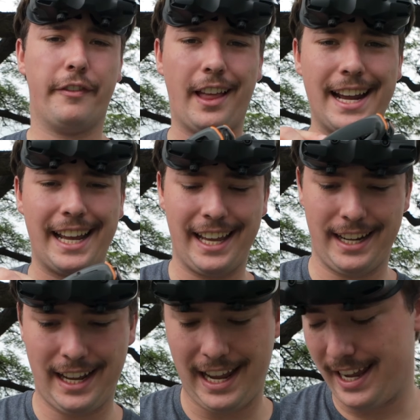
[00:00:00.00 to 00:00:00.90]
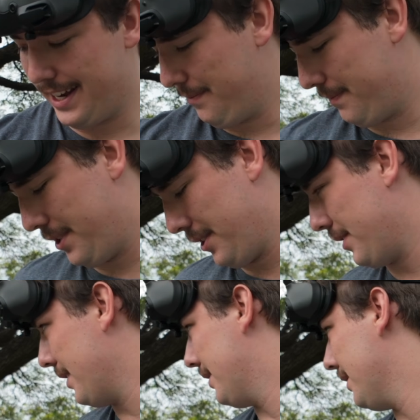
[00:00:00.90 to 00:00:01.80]
flight in, and
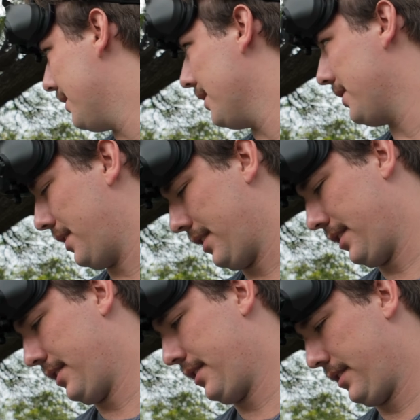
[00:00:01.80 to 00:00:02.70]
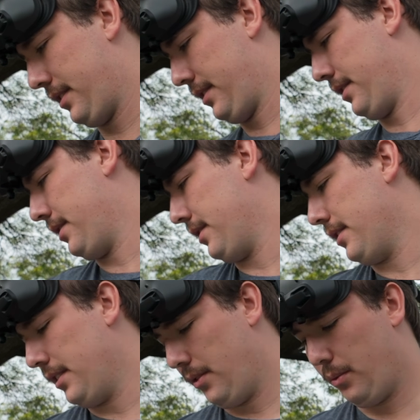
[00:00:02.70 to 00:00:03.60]
dude, this is just
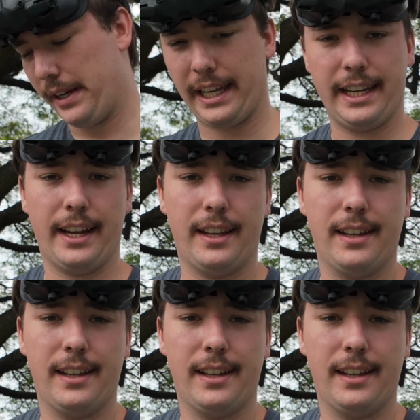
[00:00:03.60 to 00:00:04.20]
wicked.